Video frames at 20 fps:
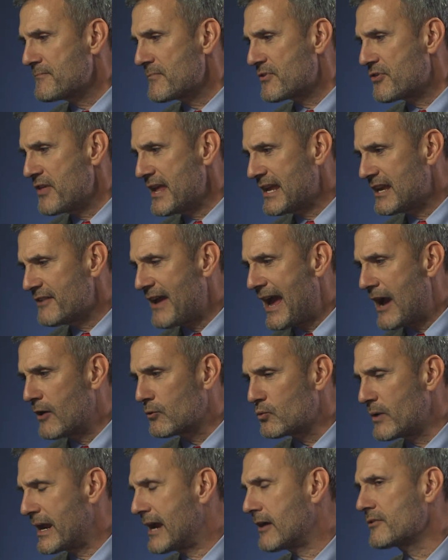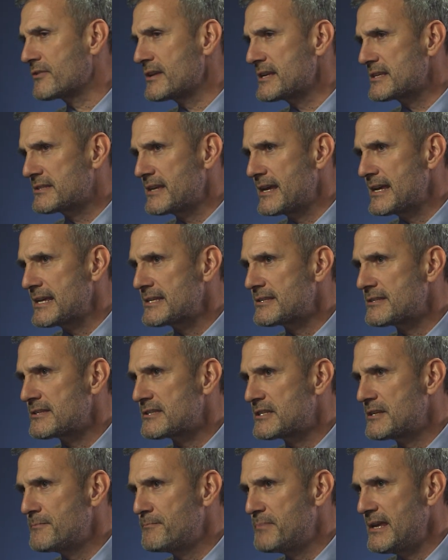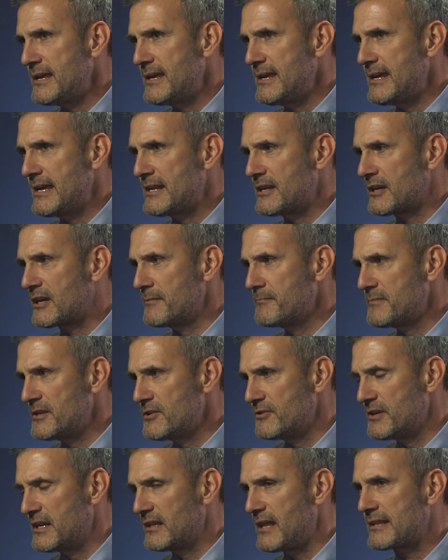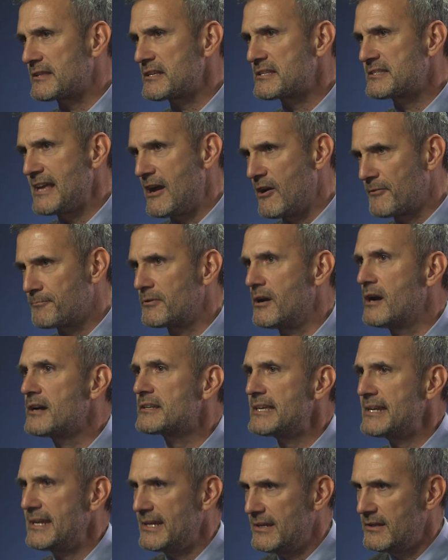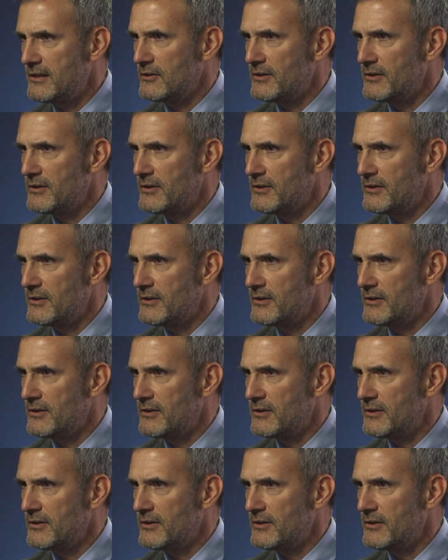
Think of how rare this is to be in a community like the South Bronx, any you